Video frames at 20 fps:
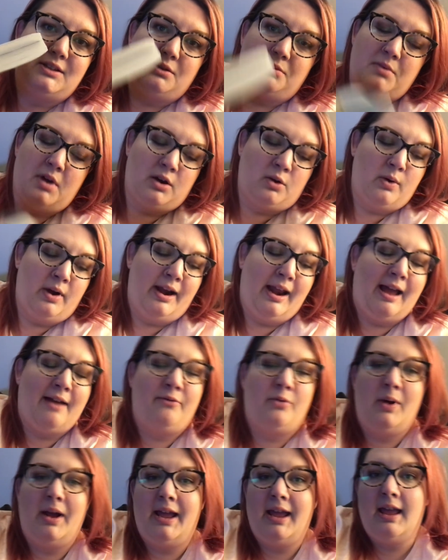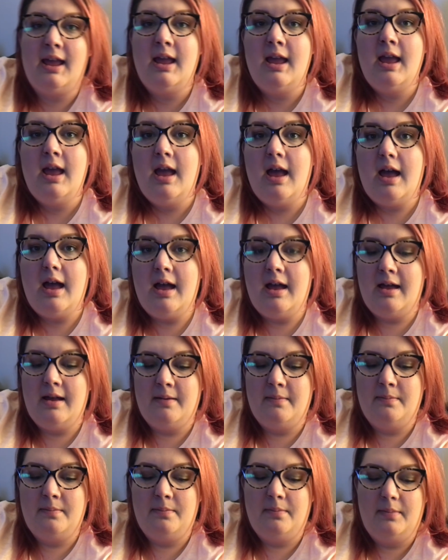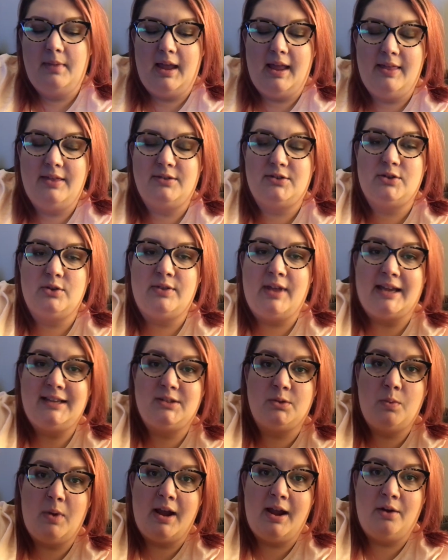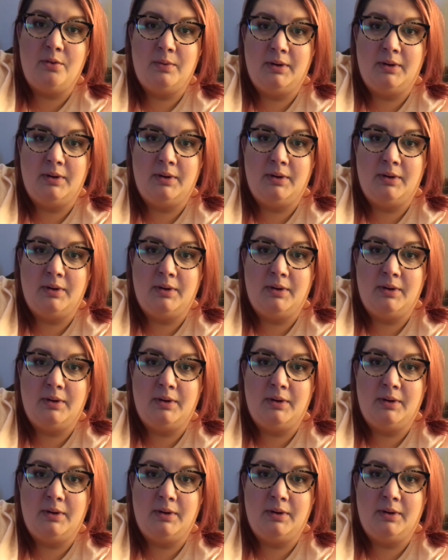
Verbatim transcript: so I'm not quite halfway. Um, and so that's why I